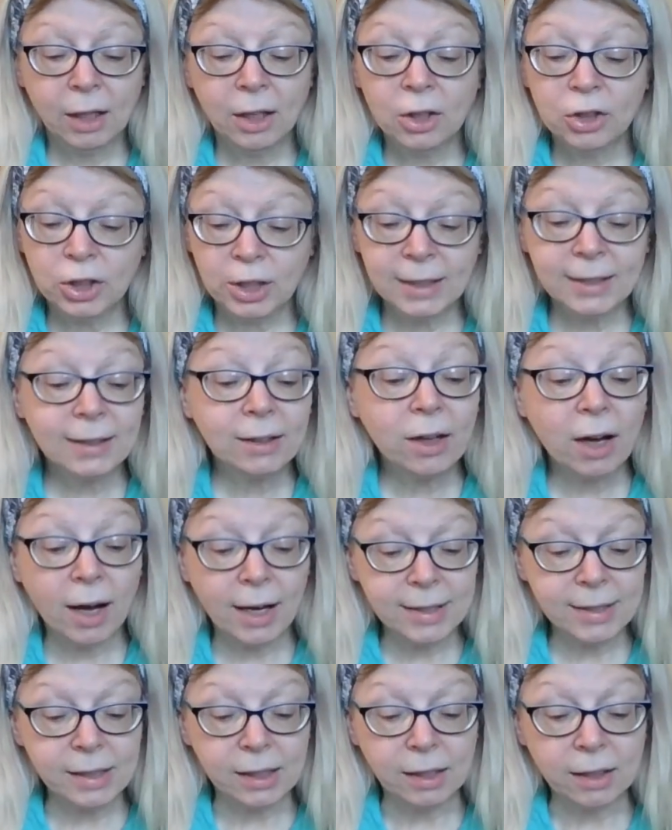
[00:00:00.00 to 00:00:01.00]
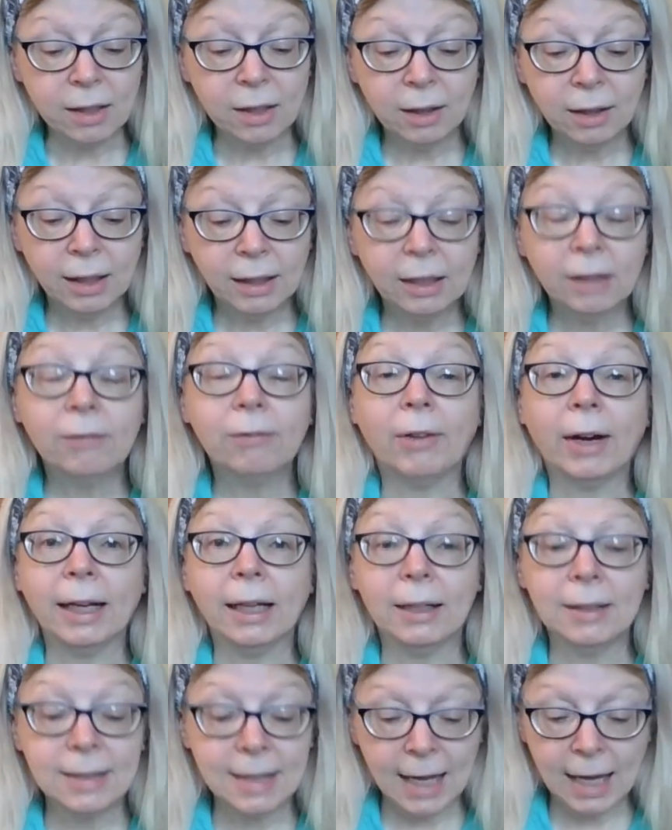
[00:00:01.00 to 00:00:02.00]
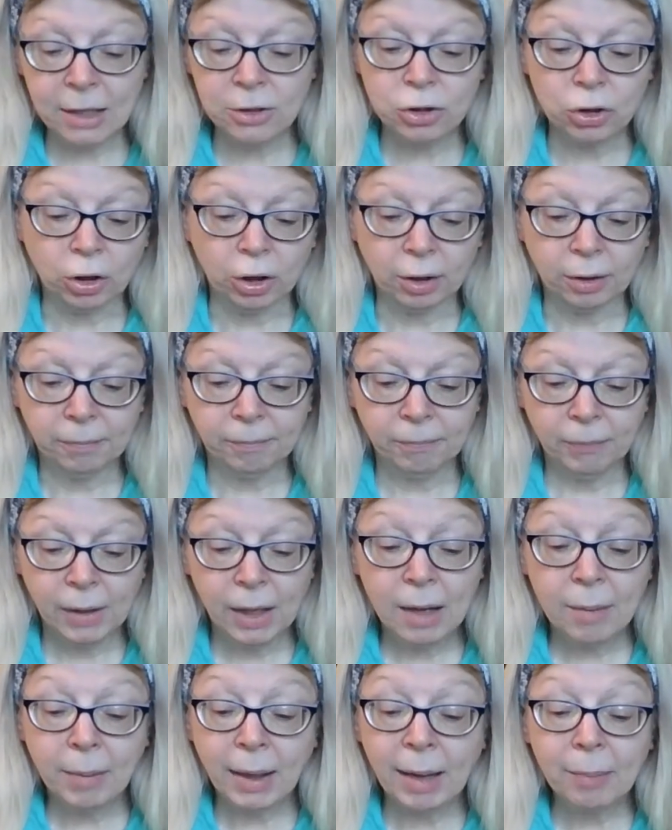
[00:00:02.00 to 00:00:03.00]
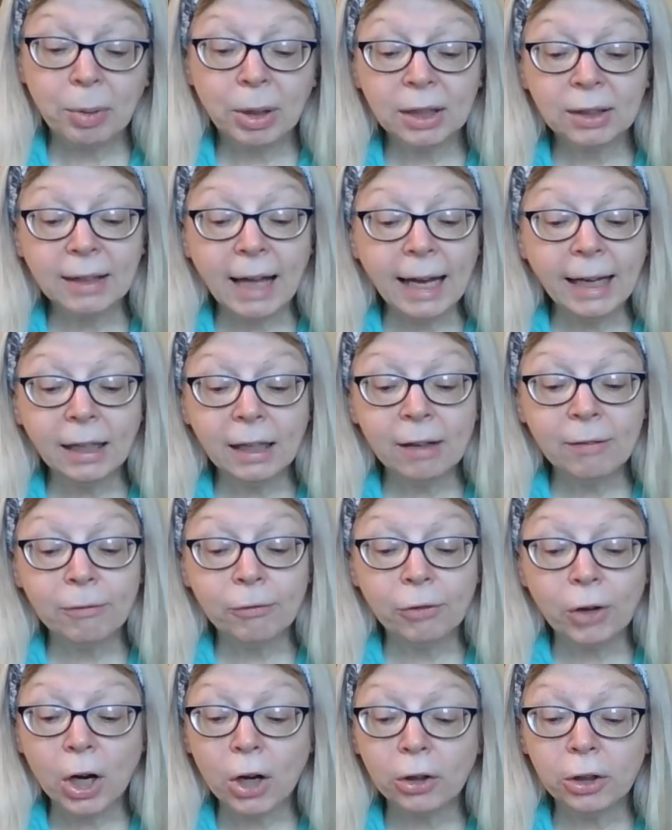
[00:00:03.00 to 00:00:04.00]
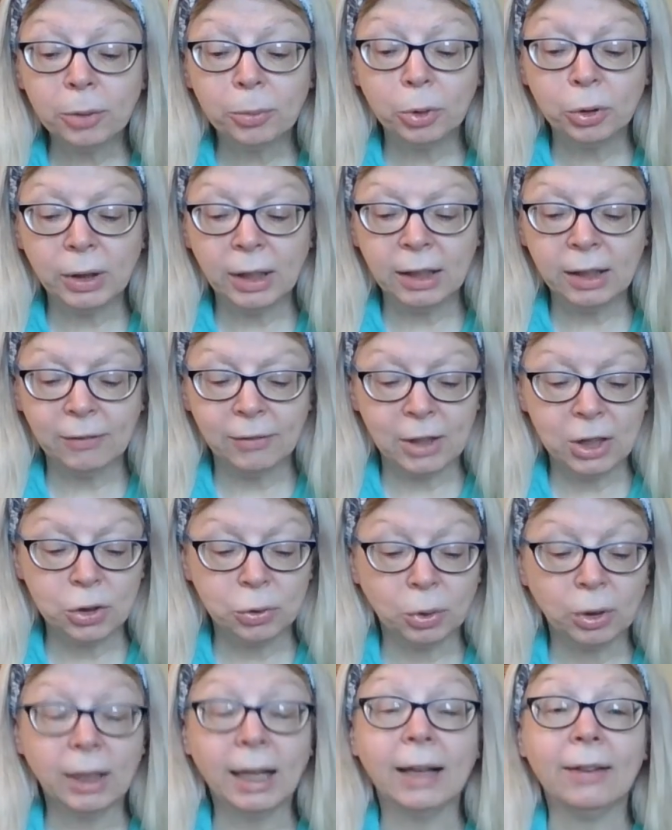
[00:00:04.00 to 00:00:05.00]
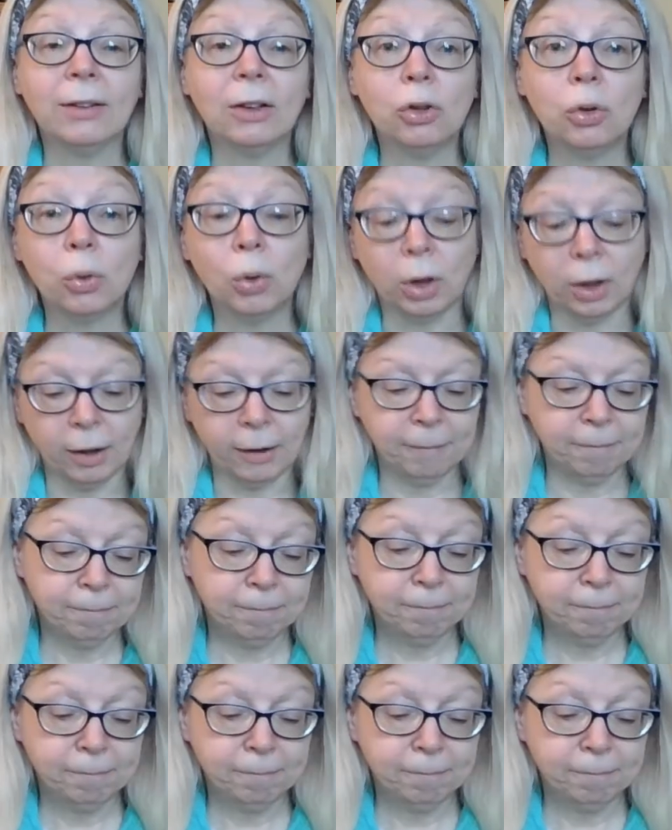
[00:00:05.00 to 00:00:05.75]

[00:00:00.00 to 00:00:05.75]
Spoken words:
She is accosted and invited to enter by a polite and voluble individual at the door.